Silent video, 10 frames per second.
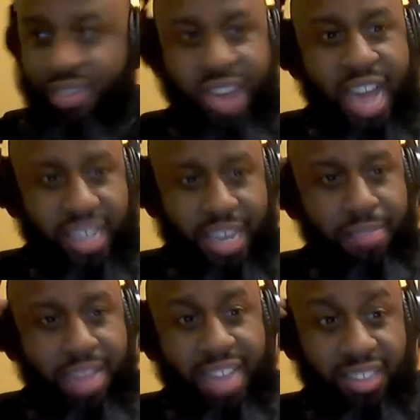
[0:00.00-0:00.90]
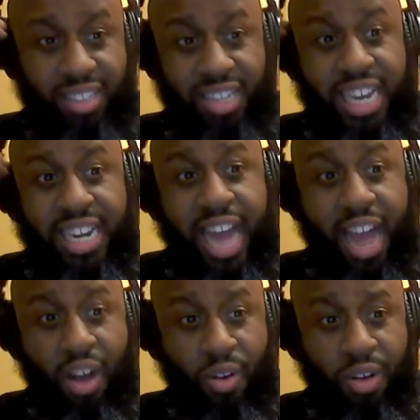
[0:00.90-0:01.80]
keep that
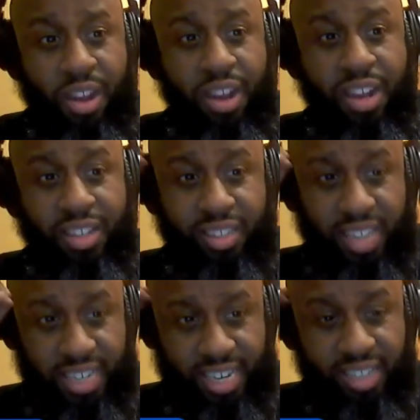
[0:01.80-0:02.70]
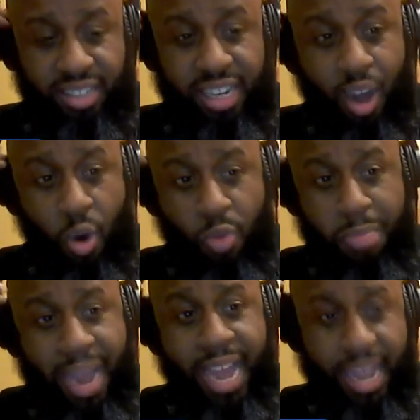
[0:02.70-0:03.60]
senile, sadistic old
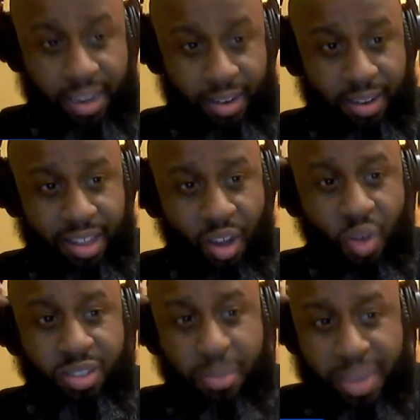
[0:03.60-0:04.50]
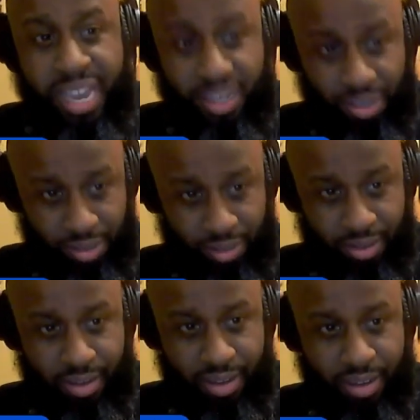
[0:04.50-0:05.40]
man on the beach
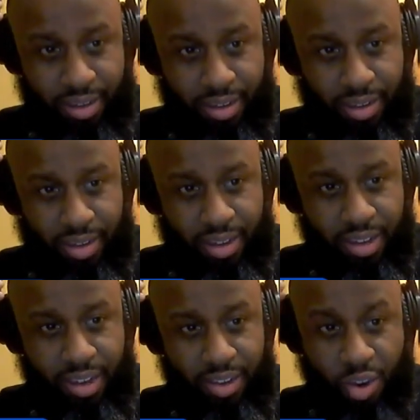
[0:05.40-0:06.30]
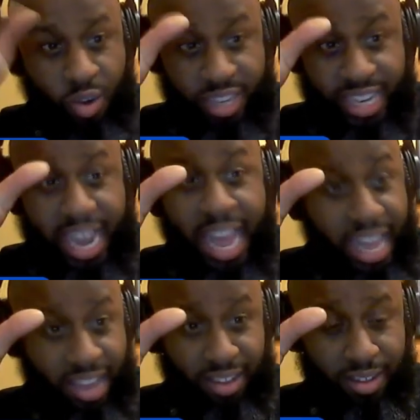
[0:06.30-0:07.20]
during the day,
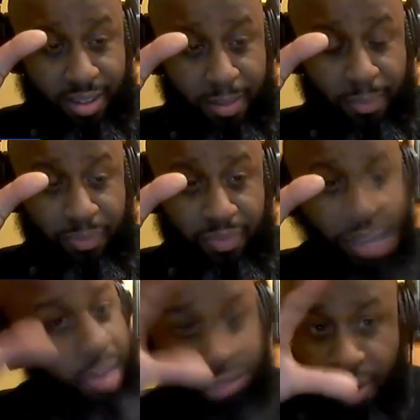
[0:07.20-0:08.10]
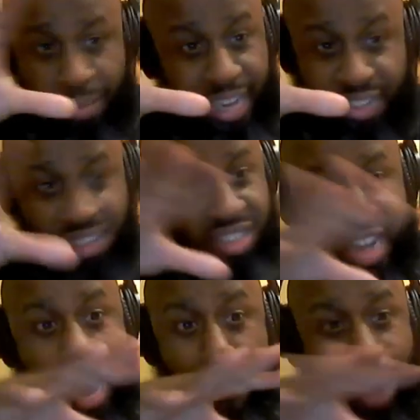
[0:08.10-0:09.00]
if Triple H does
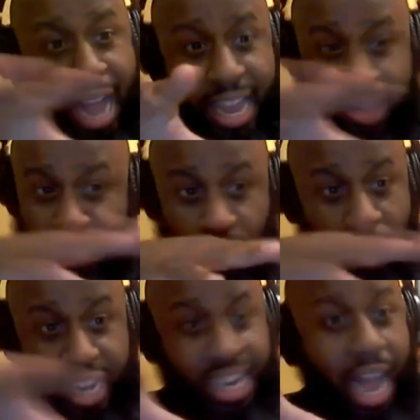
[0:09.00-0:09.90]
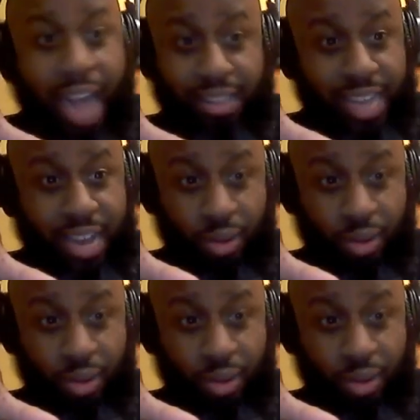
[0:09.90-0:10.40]
not buy him 20 cocktails